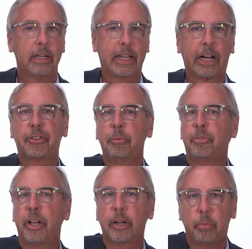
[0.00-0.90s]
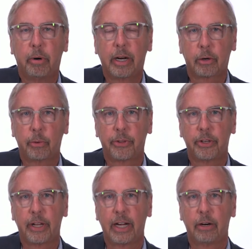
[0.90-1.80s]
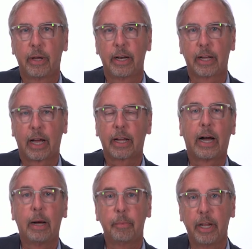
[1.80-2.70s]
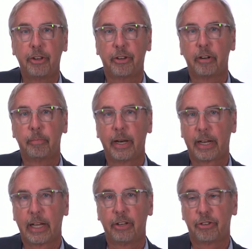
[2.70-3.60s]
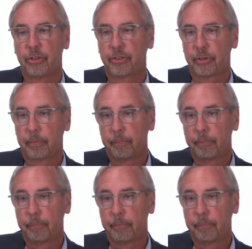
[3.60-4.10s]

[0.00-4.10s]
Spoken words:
calcium channel blocker with a diuretic, a combination of medications.